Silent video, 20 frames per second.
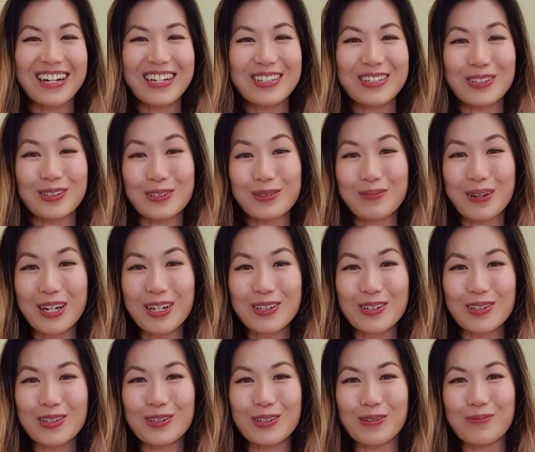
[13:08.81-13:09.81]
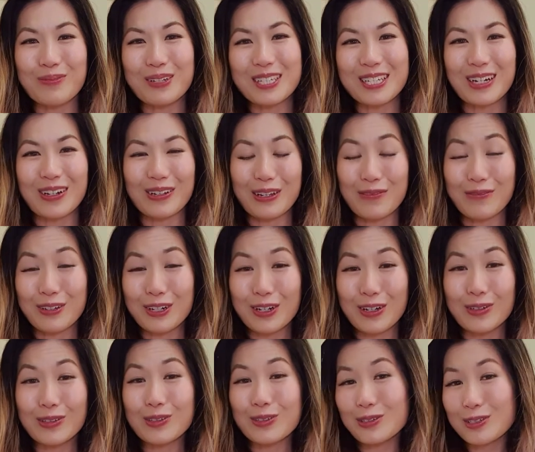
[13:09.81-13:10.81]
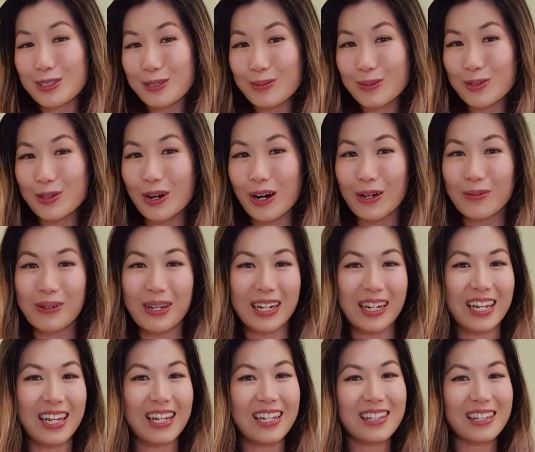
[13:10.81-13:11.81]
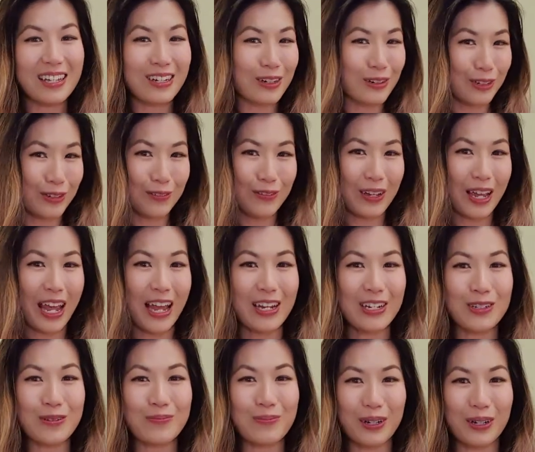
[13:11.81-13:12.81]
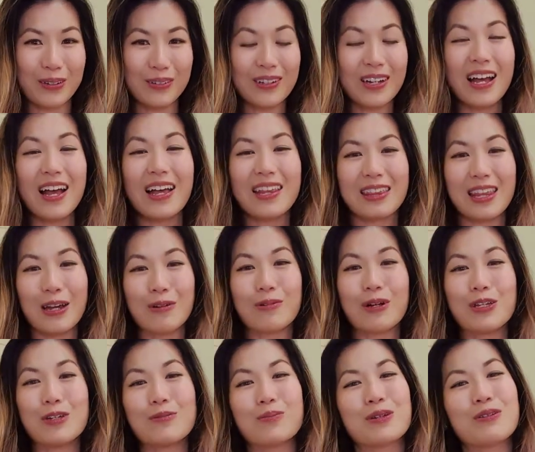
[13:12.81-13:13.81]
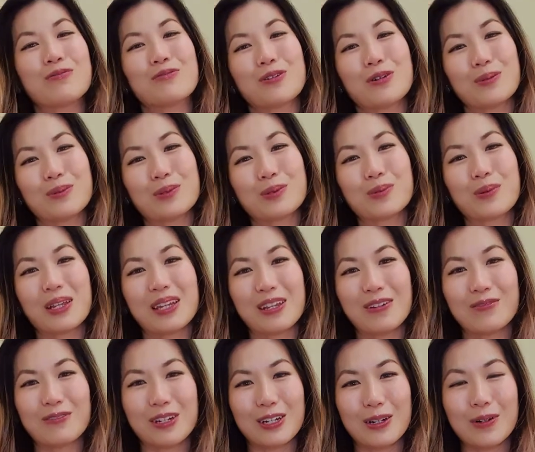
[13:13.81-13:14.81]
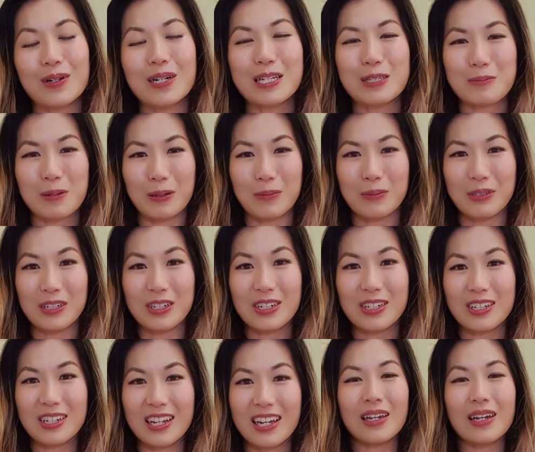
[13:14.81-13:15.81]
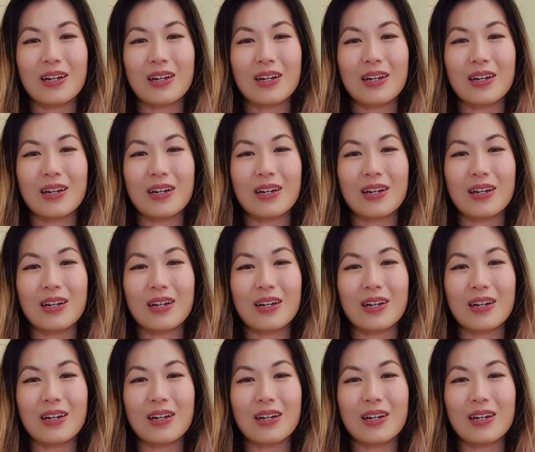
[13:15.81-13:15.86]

So to make sure you don't miss out on that video, do subscribe and hit that notification bell. That way you'll be informed when that video is published.